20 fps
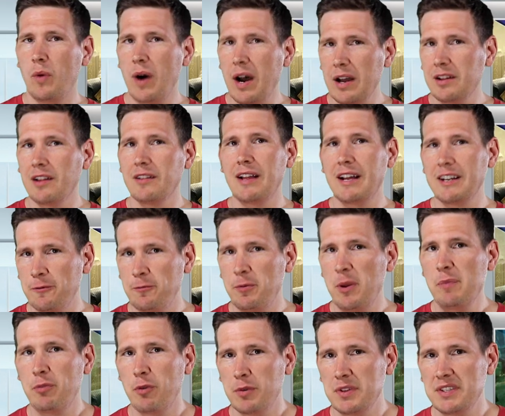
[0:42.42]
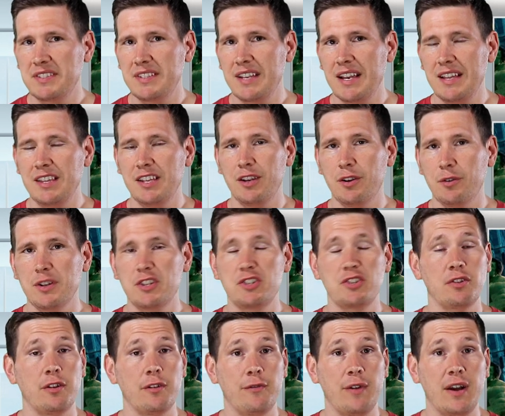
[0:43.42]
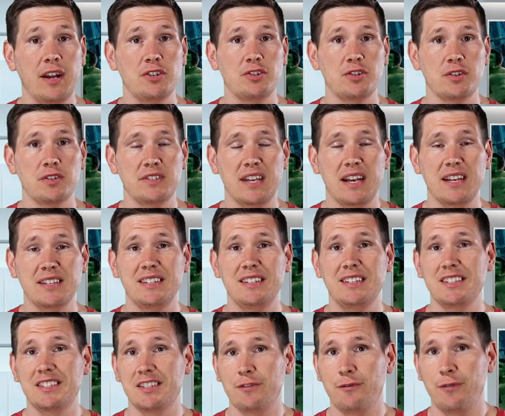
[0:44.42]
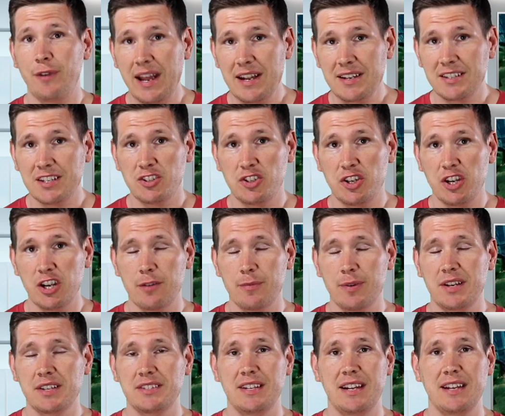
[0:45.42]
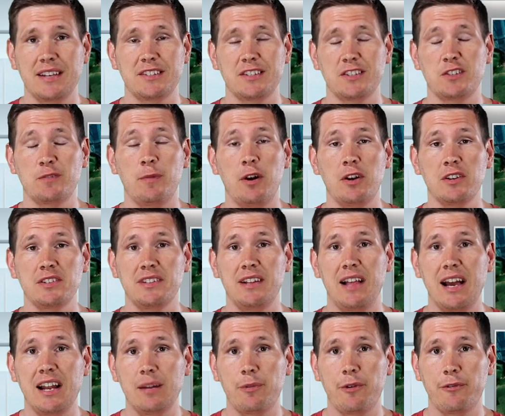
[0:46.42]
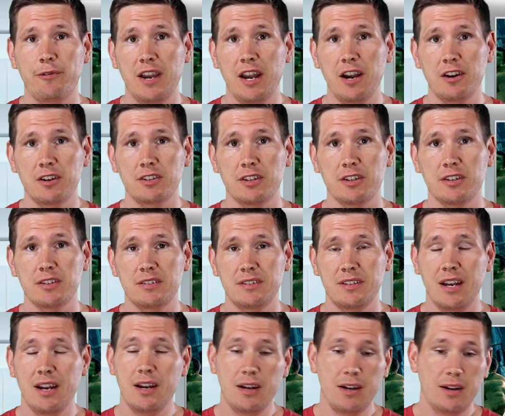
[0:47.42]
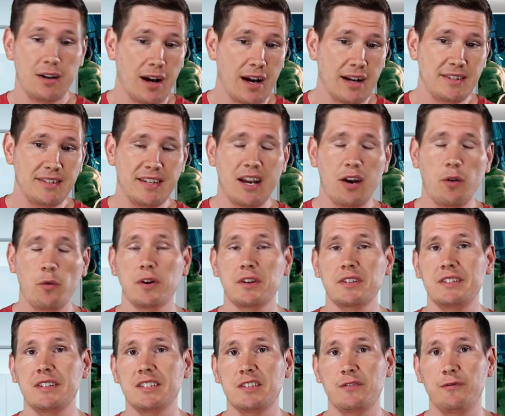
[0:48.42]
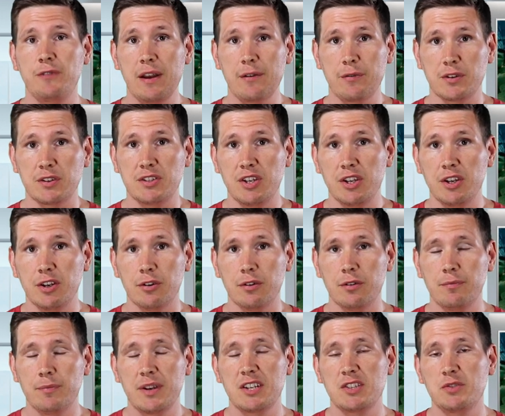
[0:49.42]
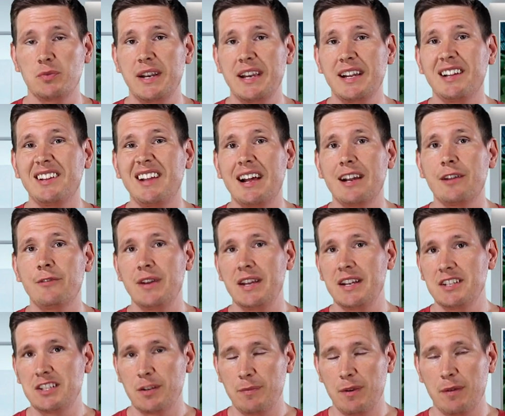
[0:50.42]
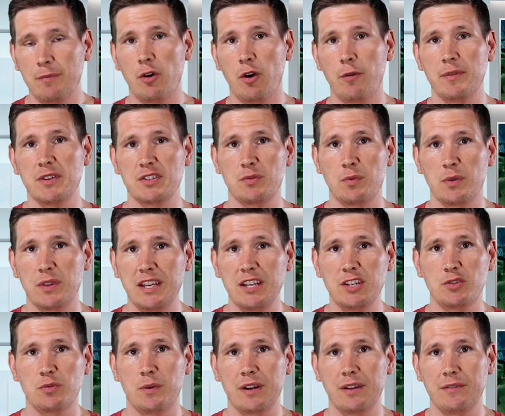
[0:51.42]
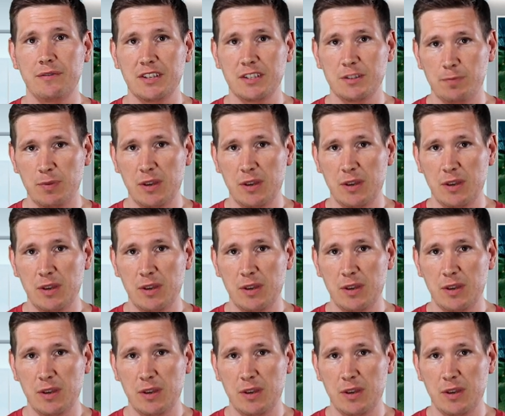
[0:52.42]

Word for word: While a lot of people would say the original Avengers has a disadvantage here because it has the smallest lineup of characters, I'd say it works in its favor too, because we get a lot of intimate moments with each one of these